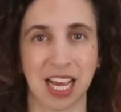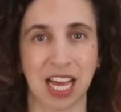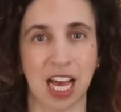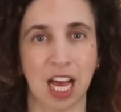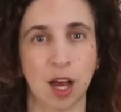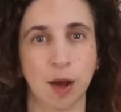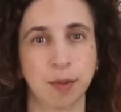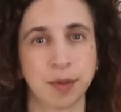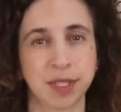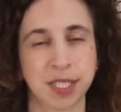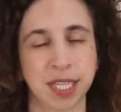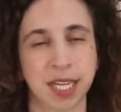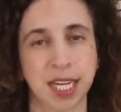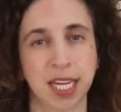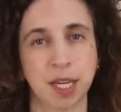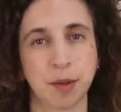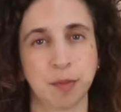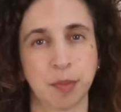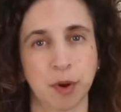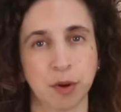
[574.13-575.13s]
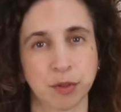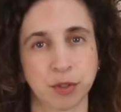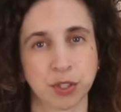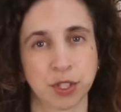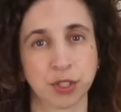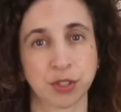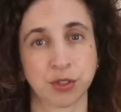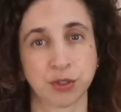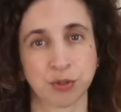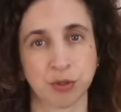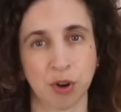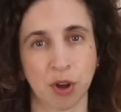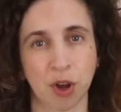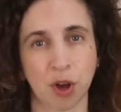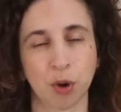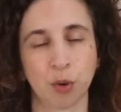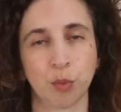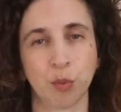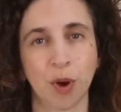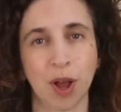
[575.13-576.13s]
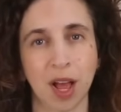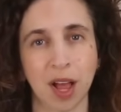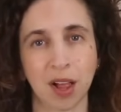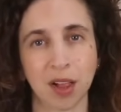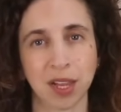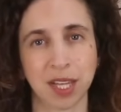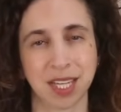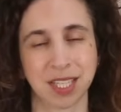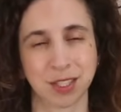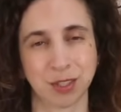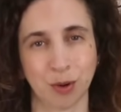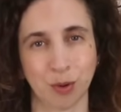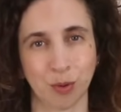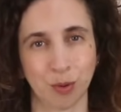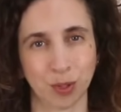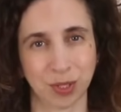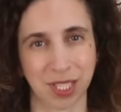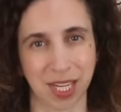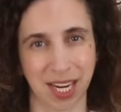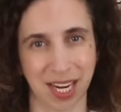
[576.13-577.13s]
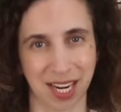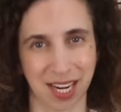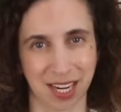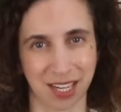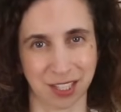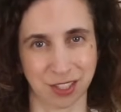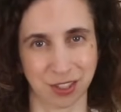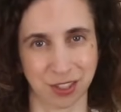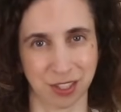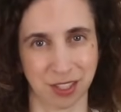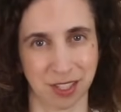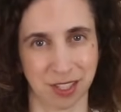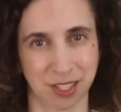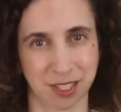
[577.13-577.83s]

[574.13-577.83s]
helps to keep bones strong well into old age.